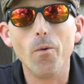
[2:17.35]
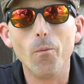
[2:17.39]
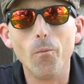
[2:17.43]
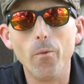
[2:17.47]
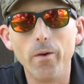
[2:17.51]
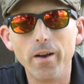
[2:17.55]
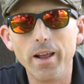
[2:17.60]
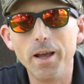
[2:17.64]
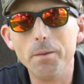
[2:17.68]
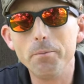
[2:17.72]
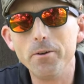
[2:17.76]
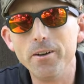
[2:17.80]

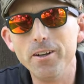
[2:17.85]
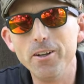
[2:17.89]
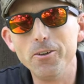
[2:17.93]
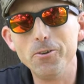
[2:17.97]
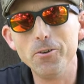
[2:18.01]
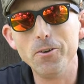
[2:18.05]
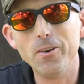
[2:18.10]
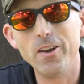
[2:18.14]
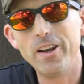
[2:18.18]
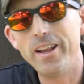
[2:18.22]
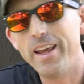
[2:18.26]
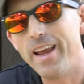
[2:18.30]
what I'm gonna
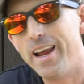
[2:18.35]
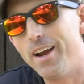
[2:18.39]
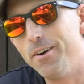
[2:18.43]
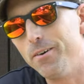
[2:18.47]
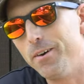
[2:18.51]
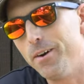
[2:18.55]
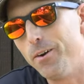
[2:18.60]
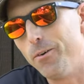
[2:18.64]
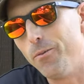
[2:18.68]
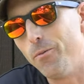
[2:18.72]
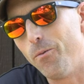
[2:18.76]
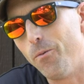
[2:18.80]
do today, I'm
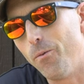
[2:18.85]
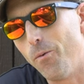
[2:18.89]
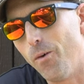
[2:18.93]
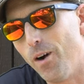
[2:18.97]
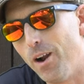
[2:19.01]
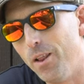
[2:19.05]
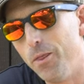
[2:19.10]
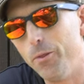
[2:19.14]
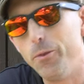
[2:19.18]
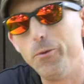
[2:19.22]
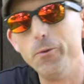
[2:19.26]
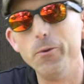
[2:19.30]
gonna
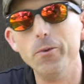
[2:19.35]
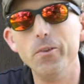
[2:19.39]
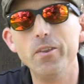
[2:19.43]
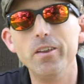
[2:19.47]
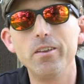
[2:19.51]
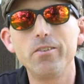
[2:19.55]
run through